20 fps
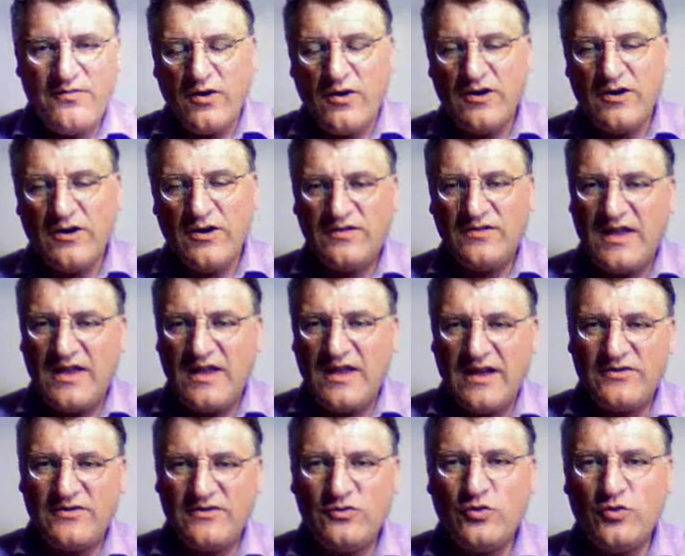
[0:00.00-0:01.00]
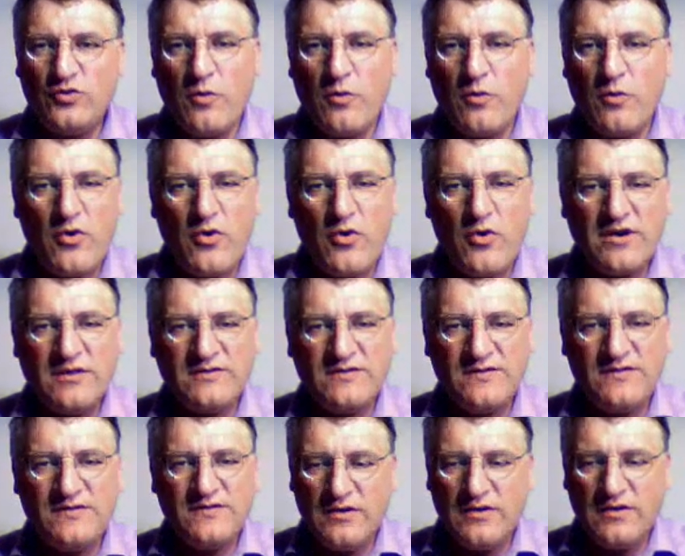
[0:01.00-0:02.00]
force that has 2
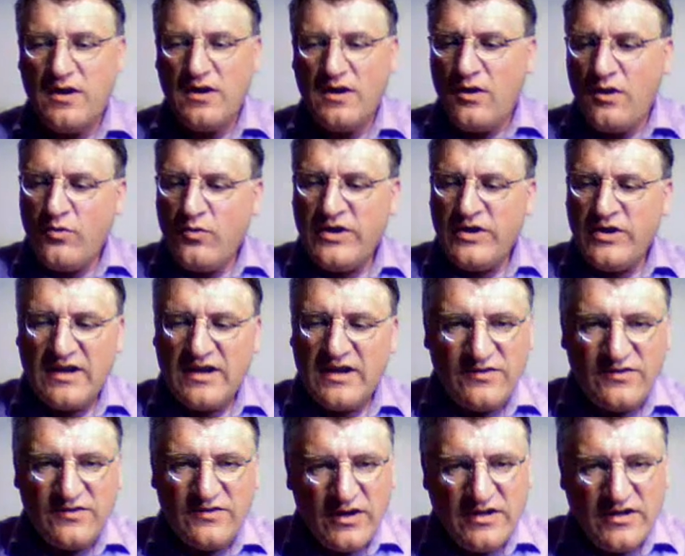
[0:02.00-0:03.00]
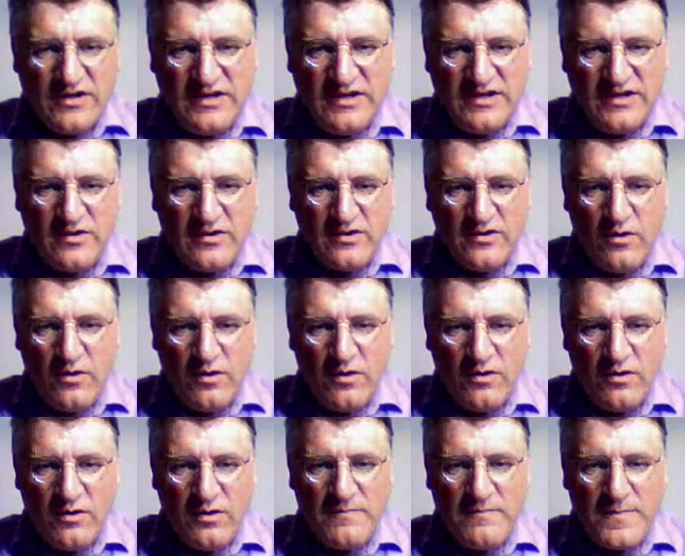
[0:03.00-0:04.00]
components. We can certainly
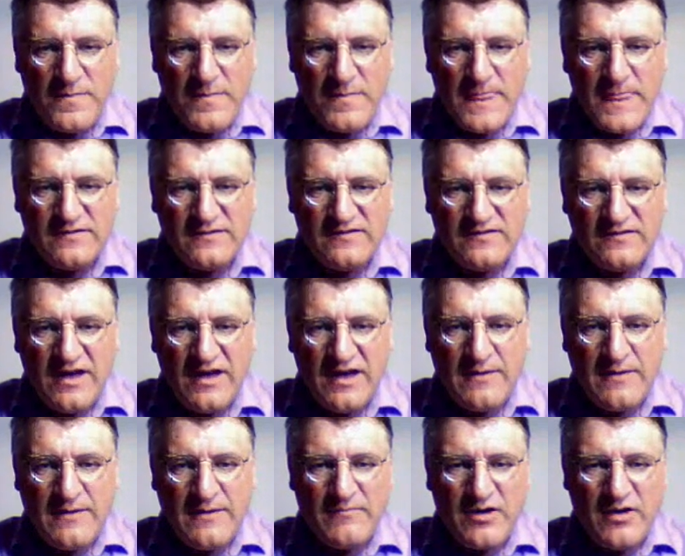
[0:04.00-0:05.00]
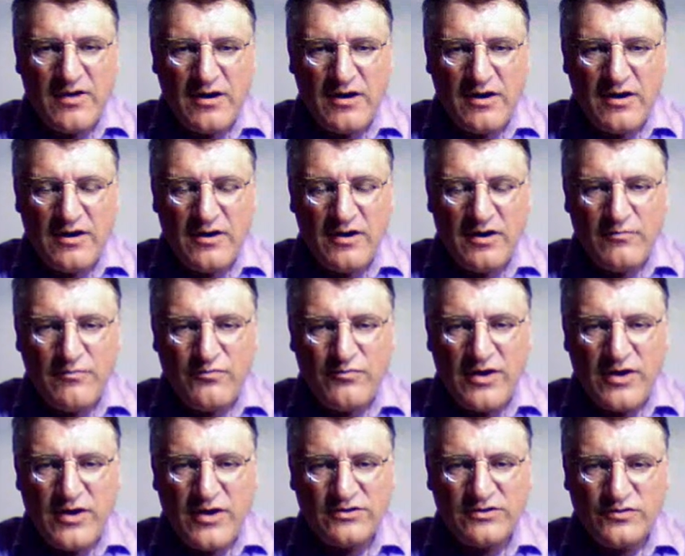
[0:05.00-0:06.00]
call the same
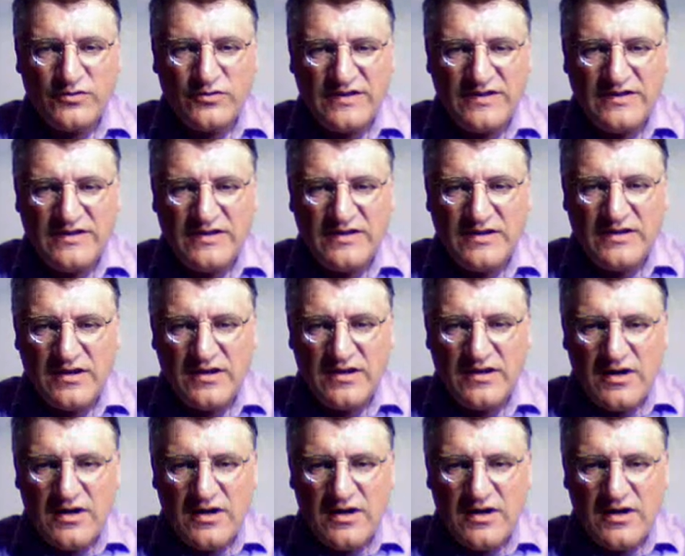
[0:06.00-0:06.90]
plot 2D